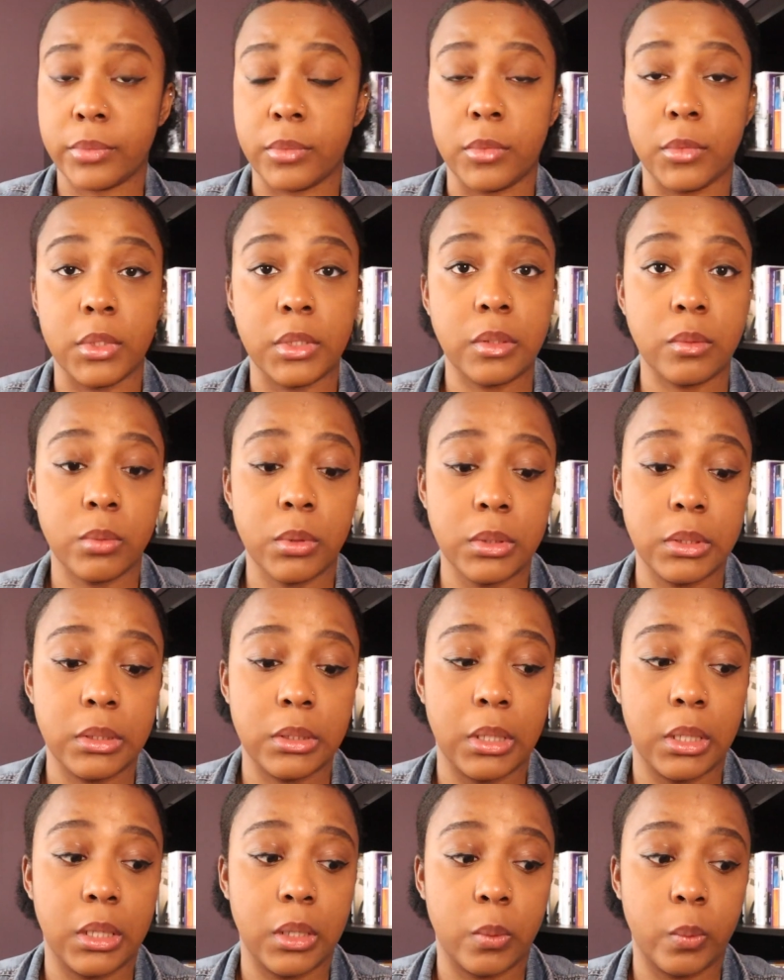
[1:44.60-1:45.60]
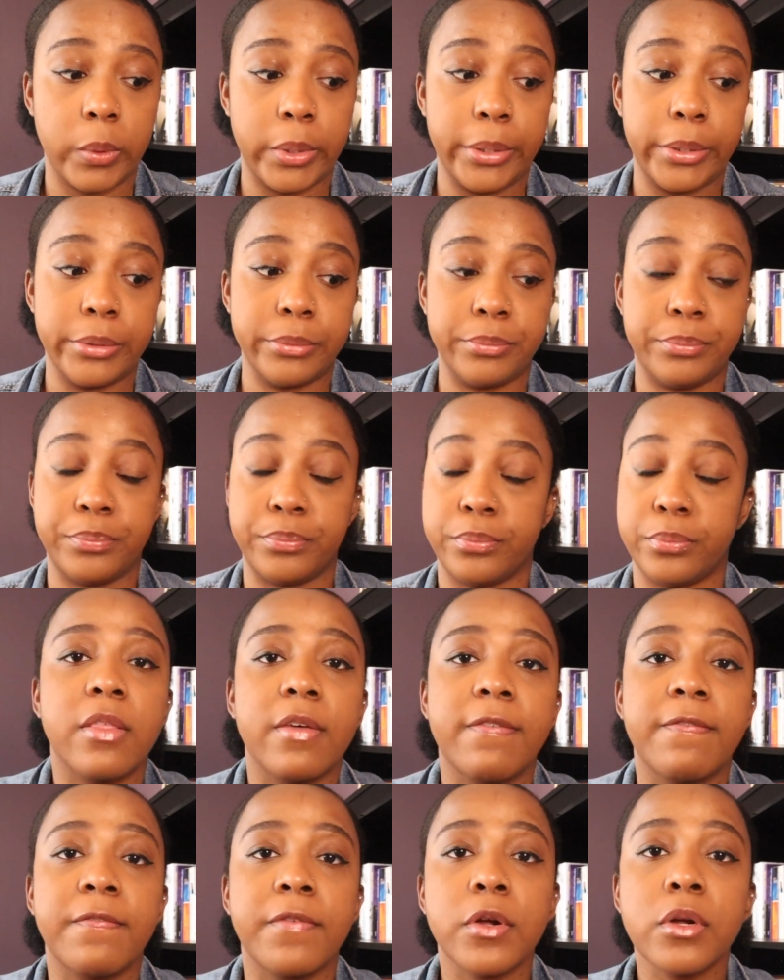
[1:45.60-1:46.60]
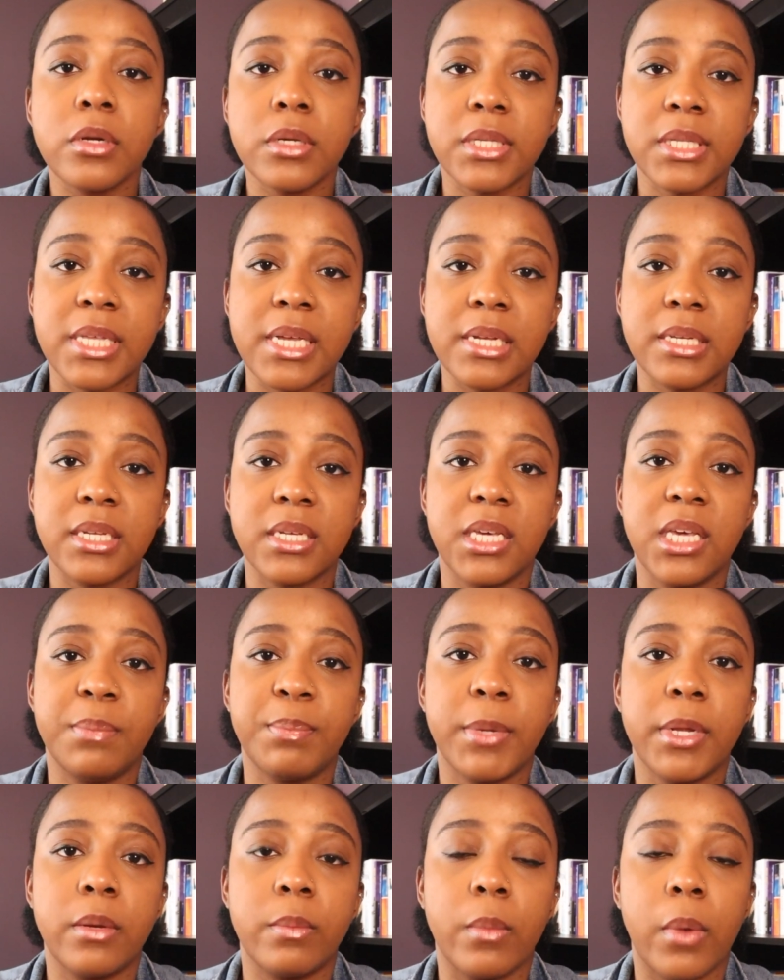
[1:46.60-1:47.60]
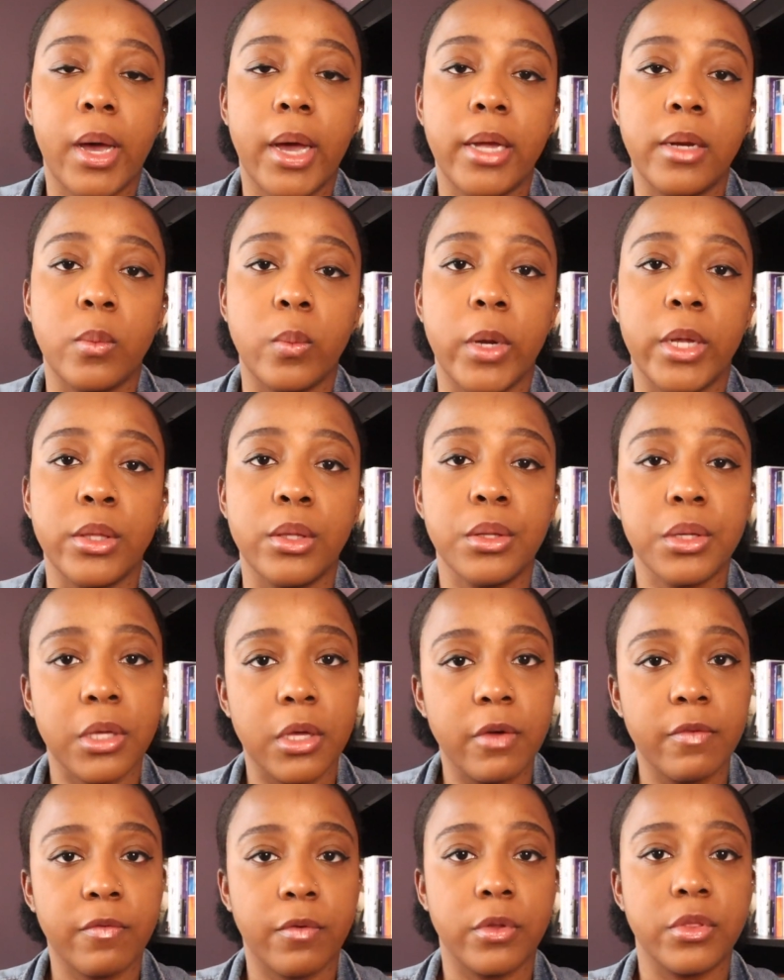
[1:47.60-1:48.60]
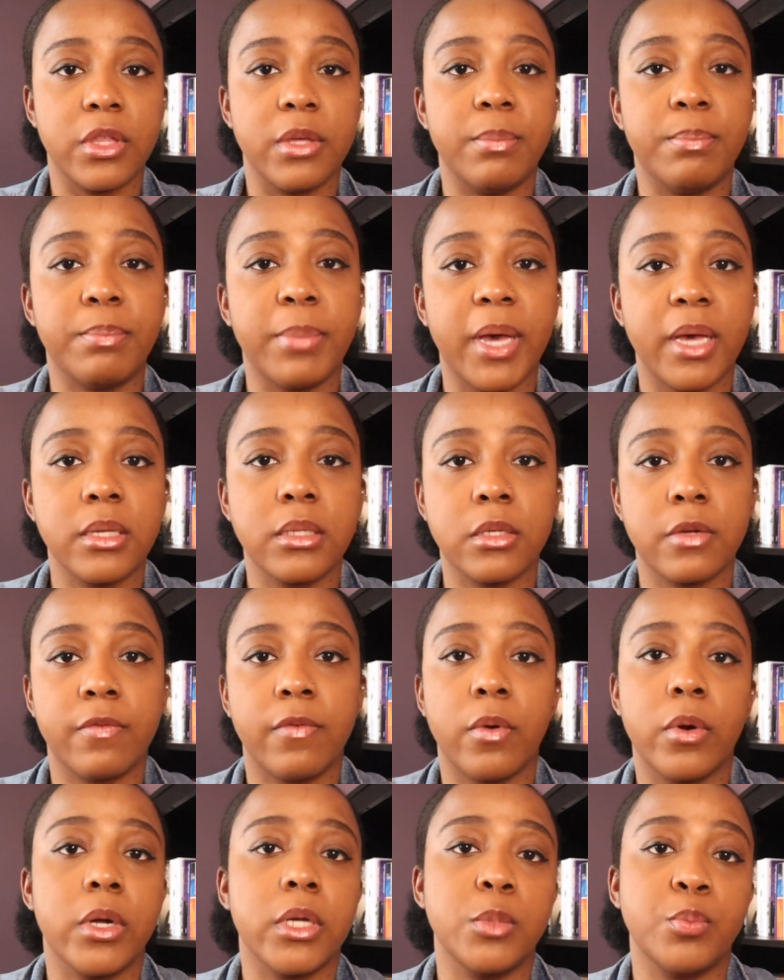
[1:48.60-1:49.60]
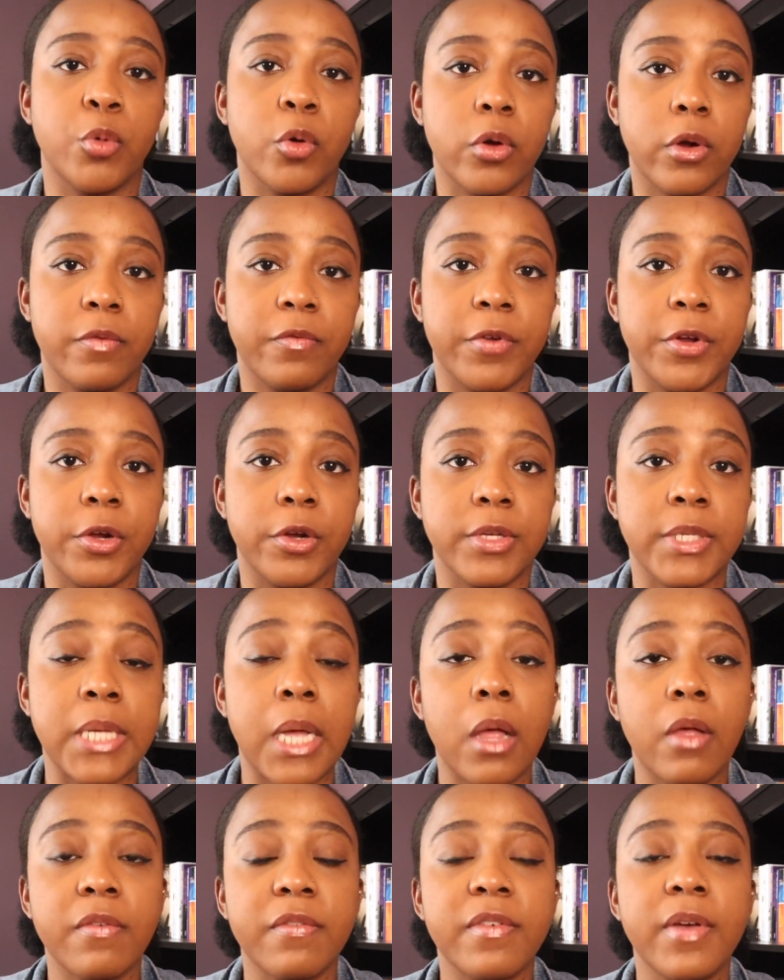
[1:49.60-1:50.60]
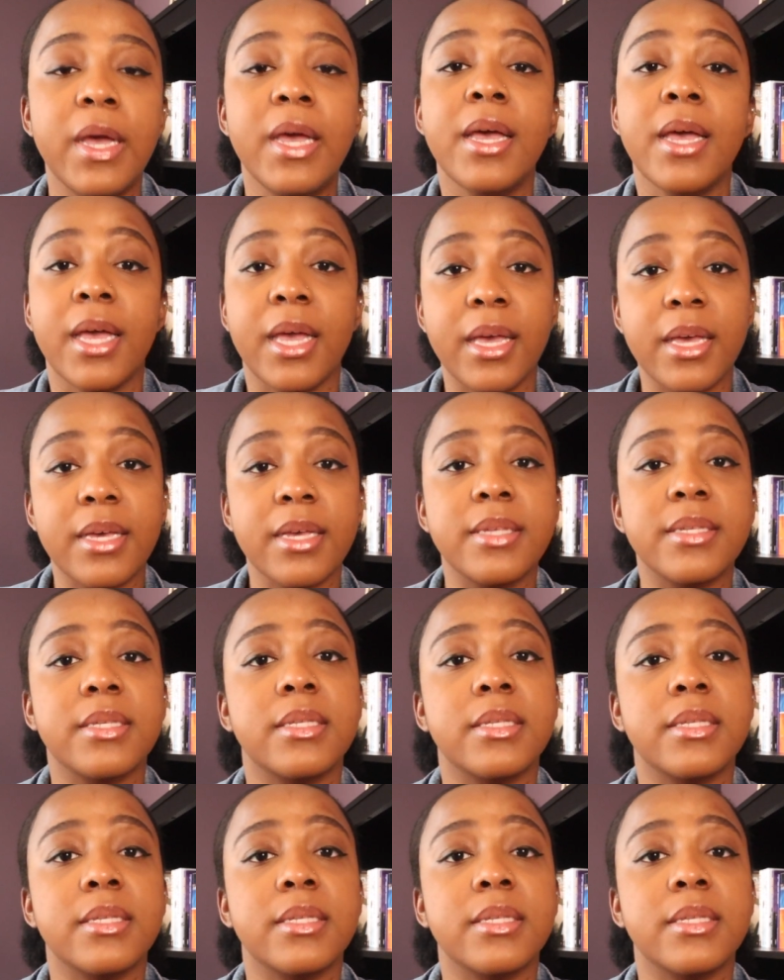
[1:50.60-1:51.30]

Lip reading: This world is getting weird. The first thing to keep in mind when looking for the best Forex broker for yourself is